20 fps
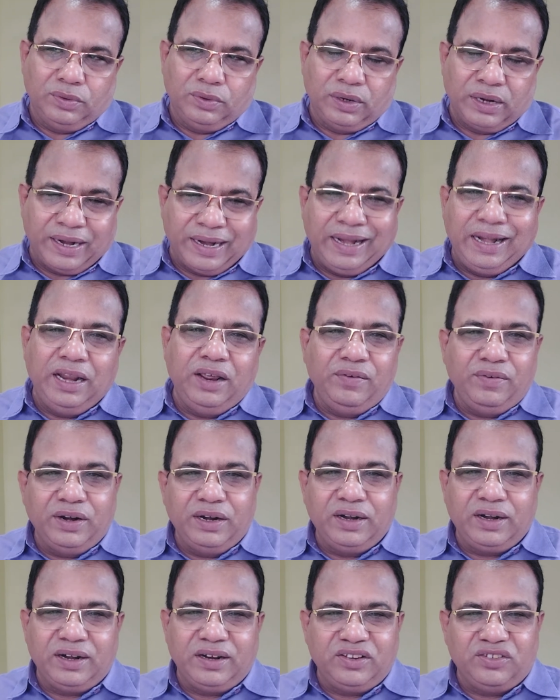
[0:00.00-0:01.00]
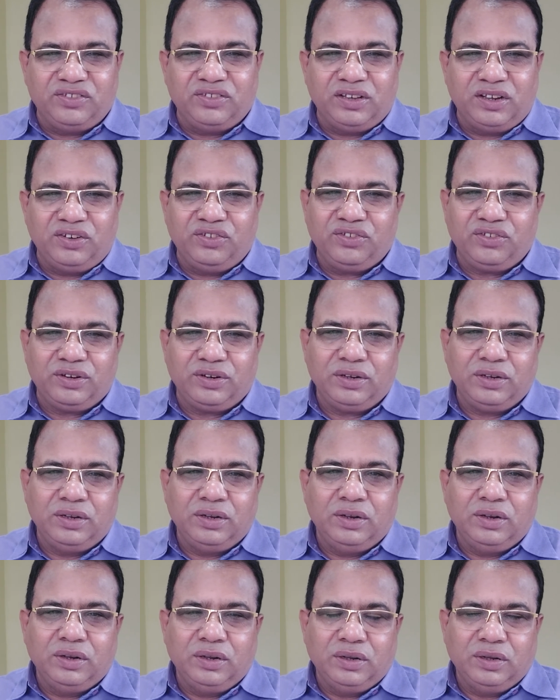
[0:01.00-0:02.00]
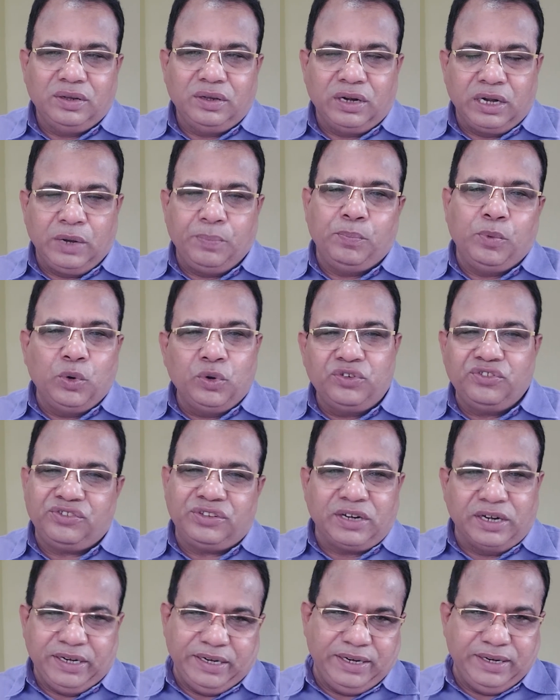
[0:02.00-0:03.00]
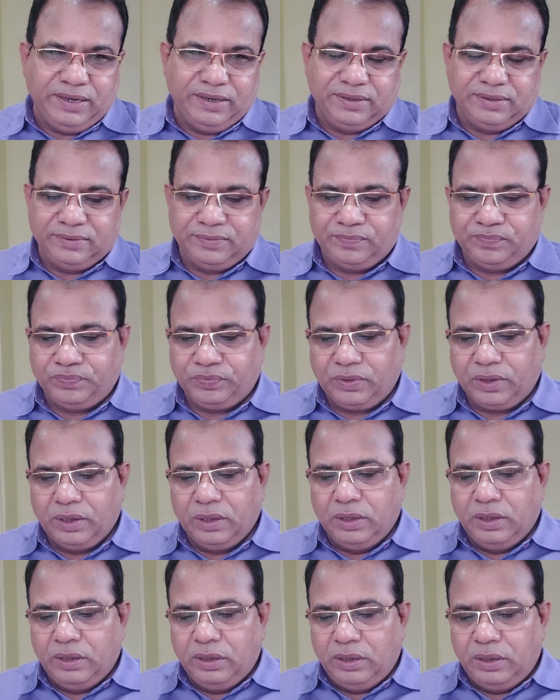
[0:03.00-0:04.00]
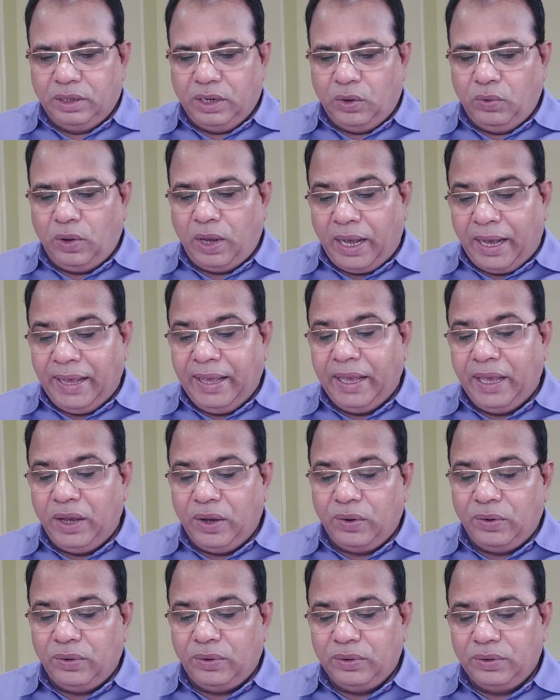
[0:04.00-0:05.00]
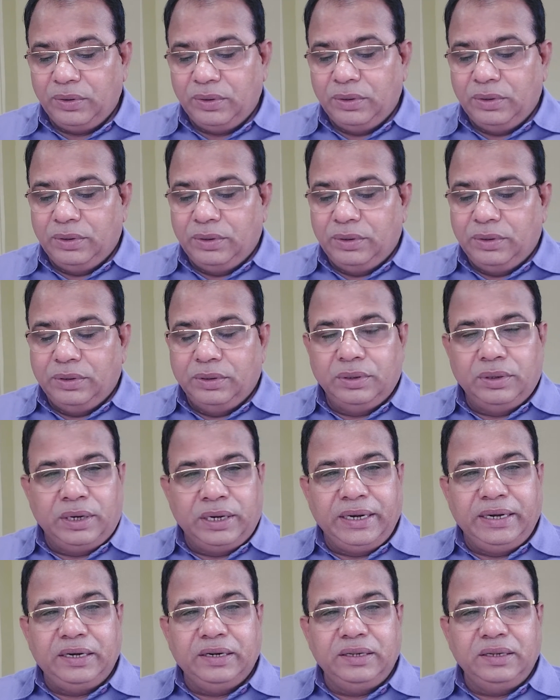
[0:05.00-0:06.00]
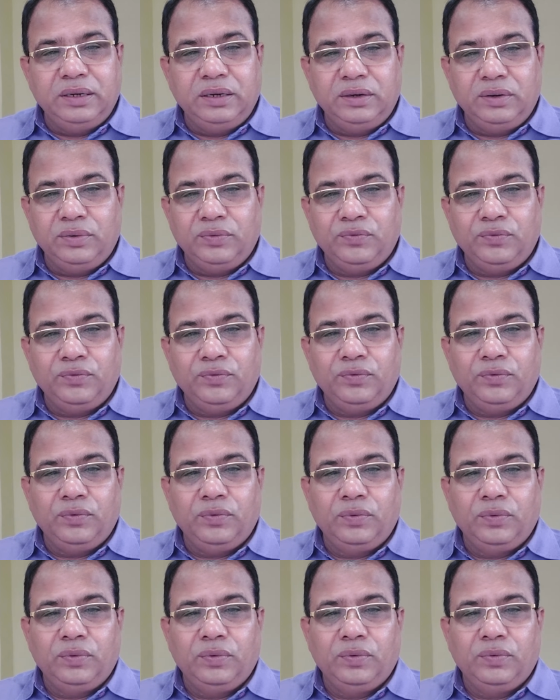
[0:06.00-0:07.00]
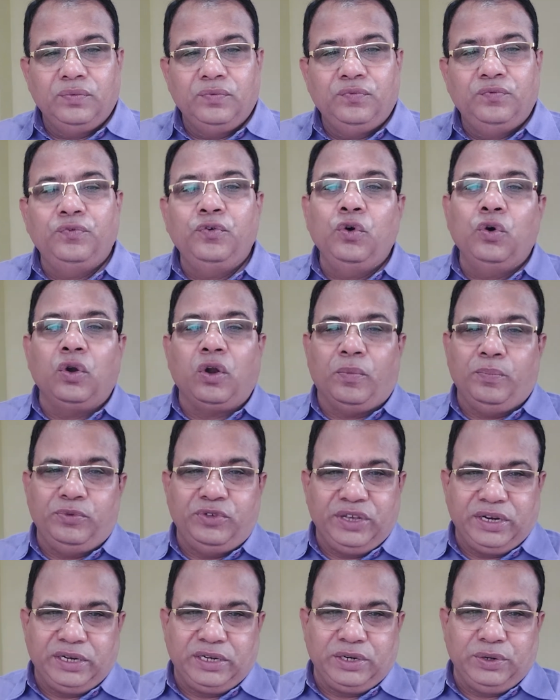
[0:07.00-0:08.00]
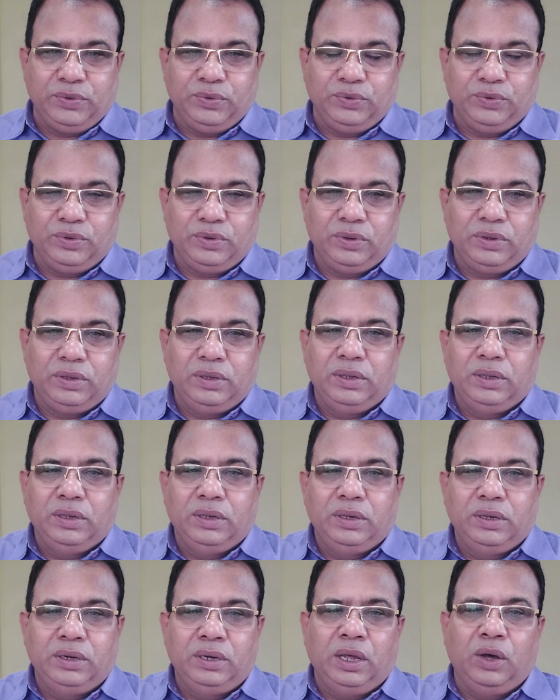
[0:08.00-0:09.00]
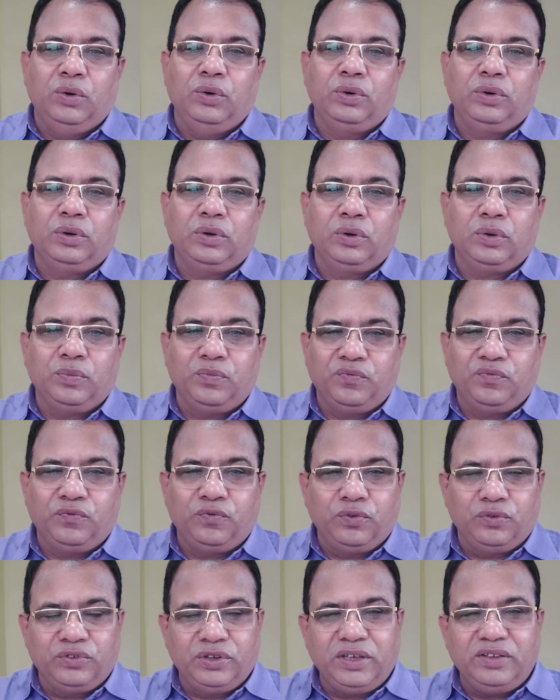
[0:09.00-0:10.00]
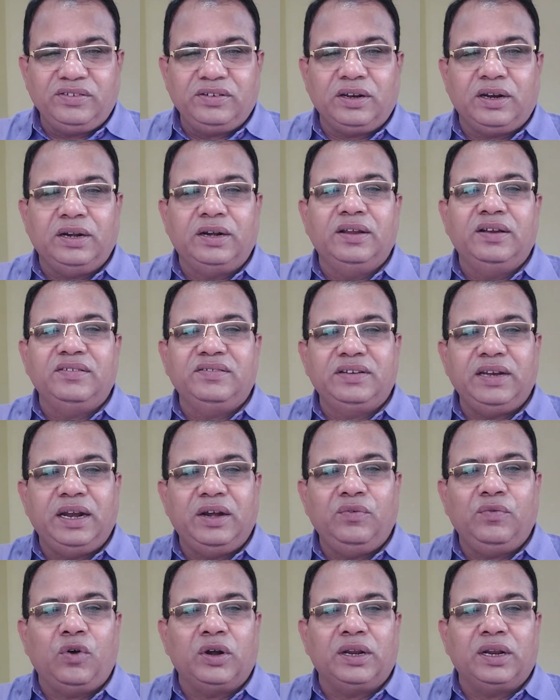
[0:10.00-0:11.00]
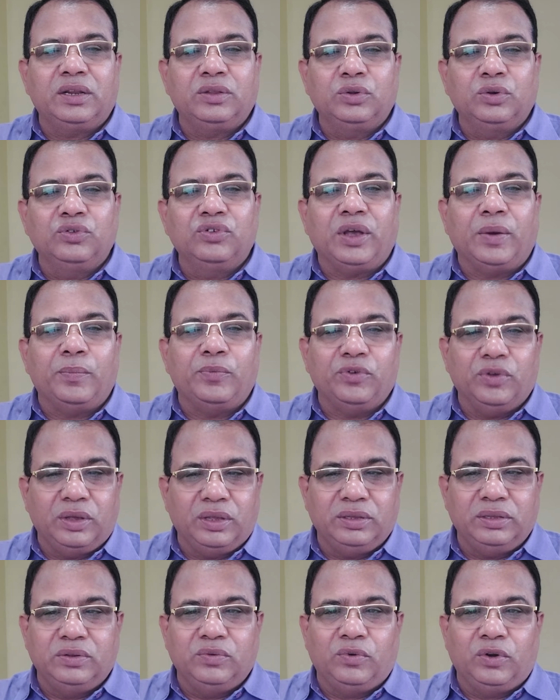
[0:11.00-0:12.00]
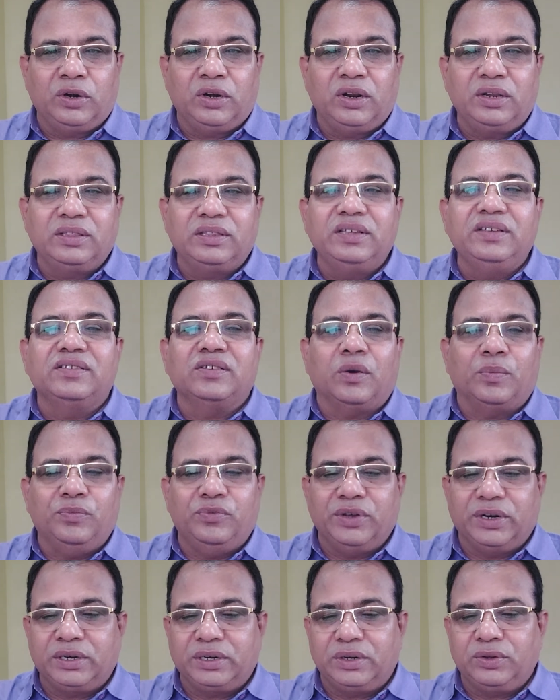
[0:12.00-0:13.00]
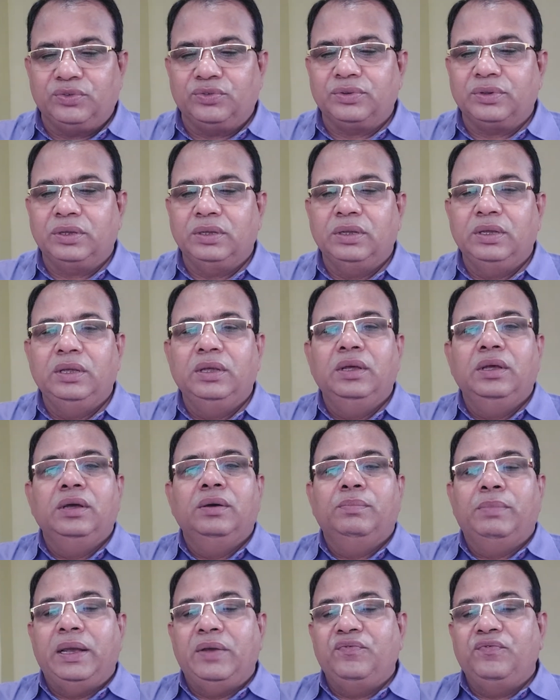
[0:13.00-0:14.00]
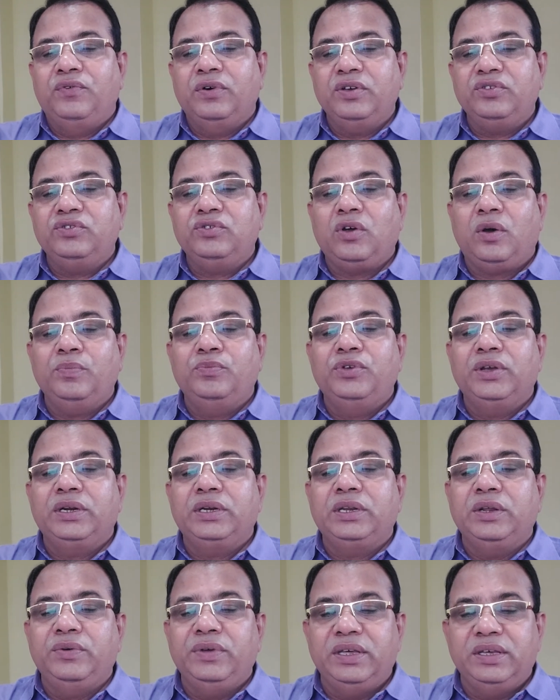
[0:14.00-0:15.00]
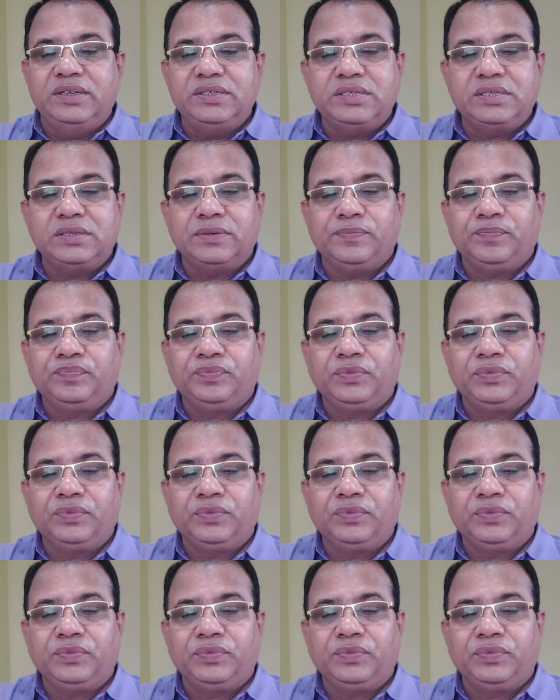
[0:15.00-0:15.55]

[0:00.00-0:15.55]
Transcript: relevant research report studied. Now I have written 4 objectives. Now just understand what are these objectives. My first objective is